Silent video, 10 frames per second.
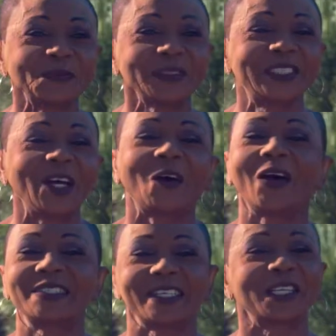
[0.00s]
So
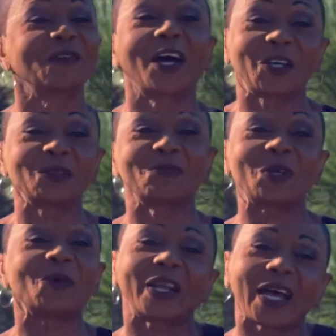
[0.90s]
I said, if I couldn't
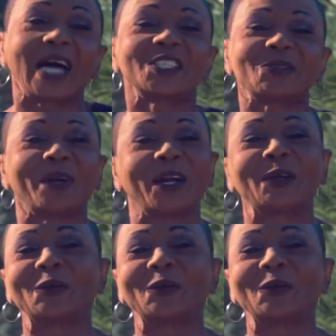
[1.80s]
be one, I'll just marry